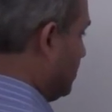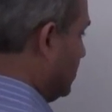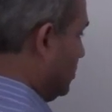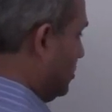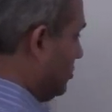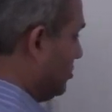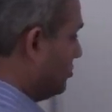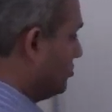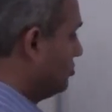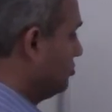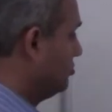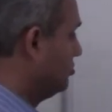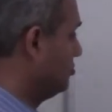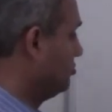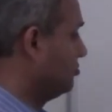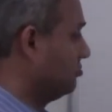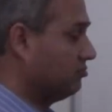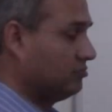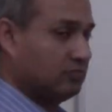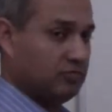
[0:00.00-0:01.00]
you know,
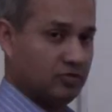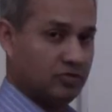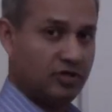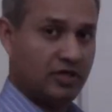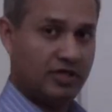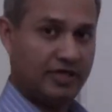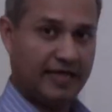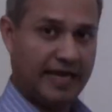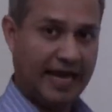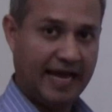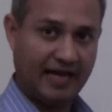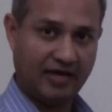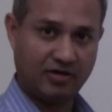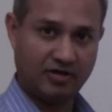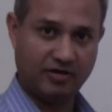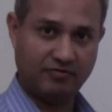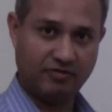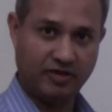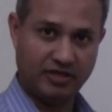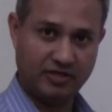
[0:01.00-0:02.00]
really
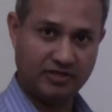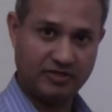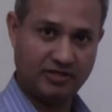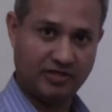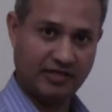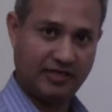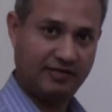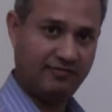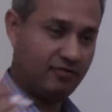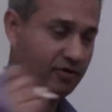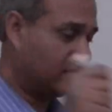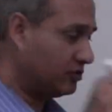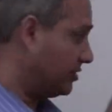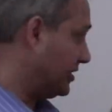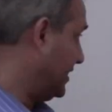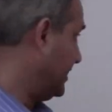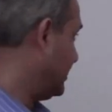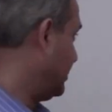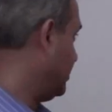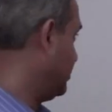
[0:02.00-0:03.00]
angry virus and he wants to
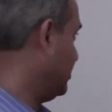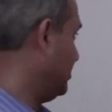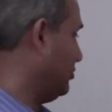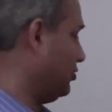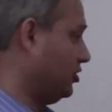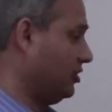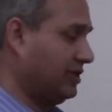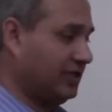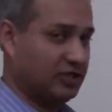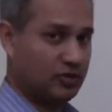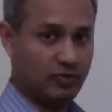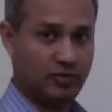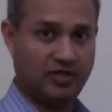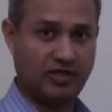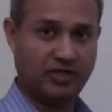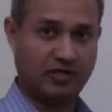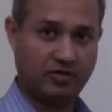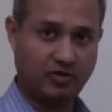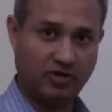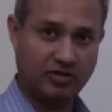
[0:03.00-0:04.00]
get into the body as
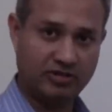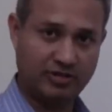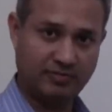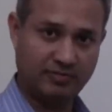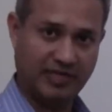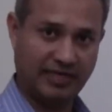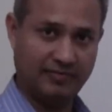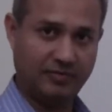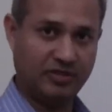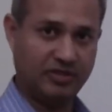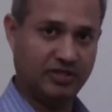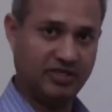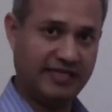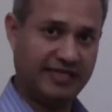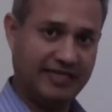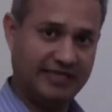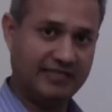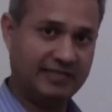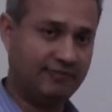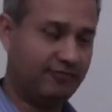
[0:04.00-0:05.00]
well and cause some damage and
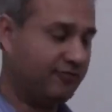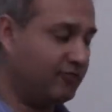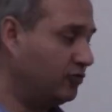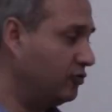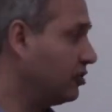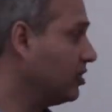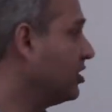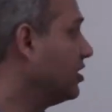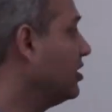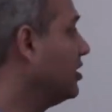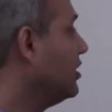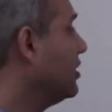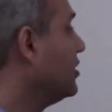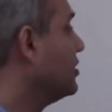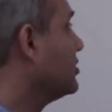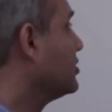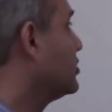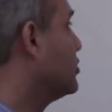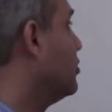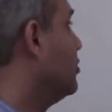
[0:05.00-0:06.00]
eat some food.
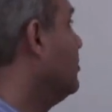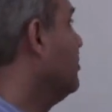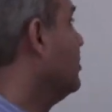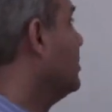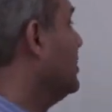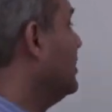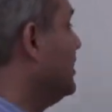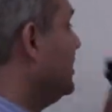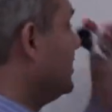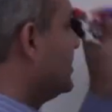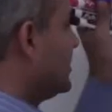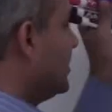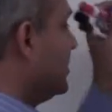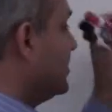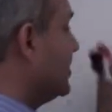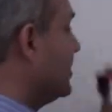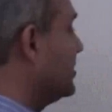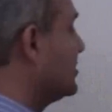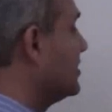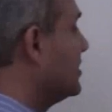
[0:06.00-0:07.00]
So these
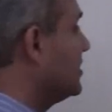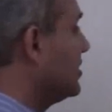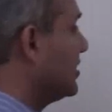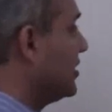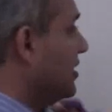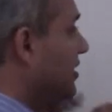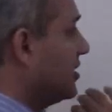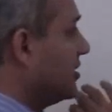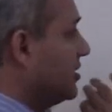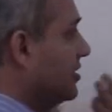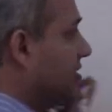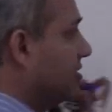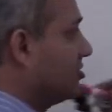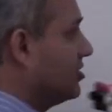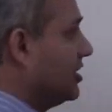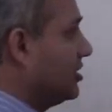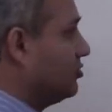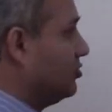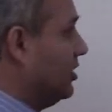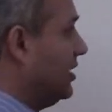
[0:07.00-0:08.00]
guys are sitting here, they're
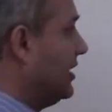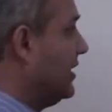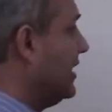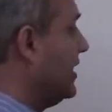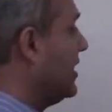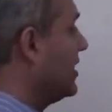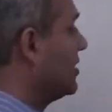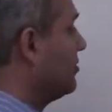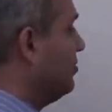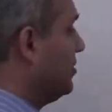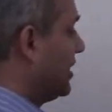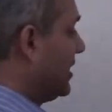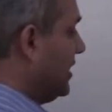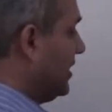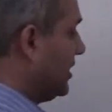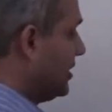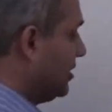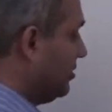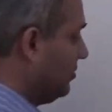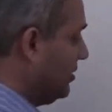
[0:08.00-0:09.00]
trying to attack,
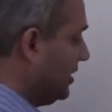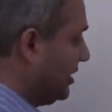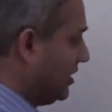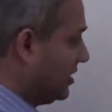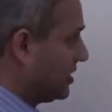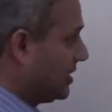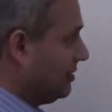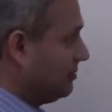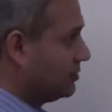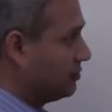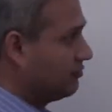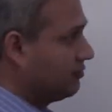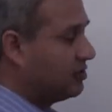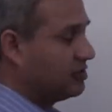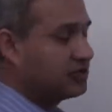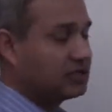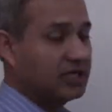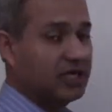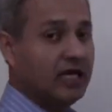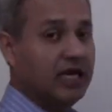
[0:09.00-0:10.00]
mechanical barrier comes
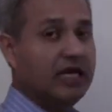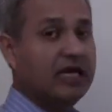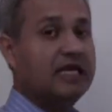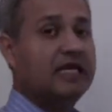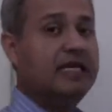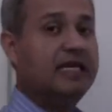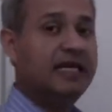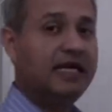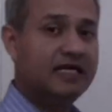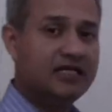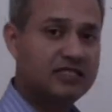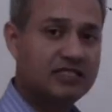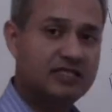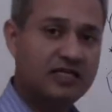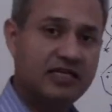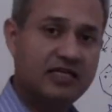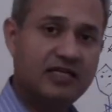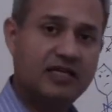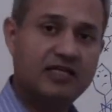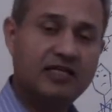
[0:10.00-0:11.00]
first. Let's
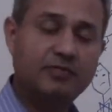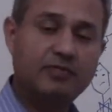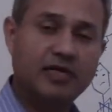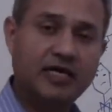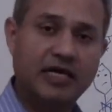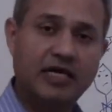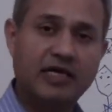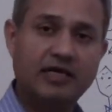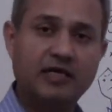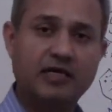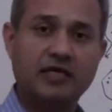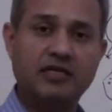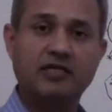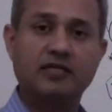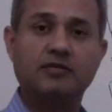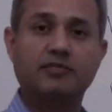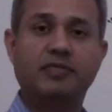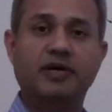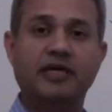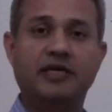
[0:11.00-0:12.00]
say that the
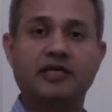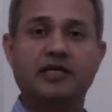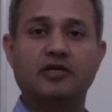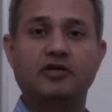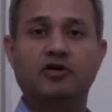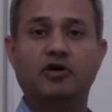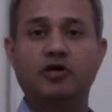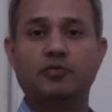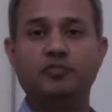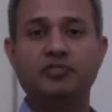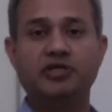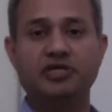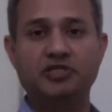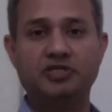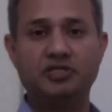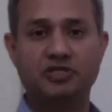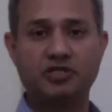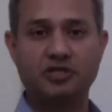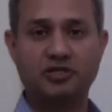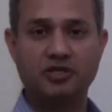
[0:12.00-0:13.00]
mechanical barrier got
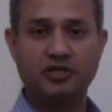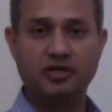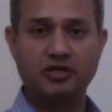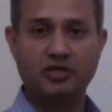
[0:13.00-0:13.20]
breached.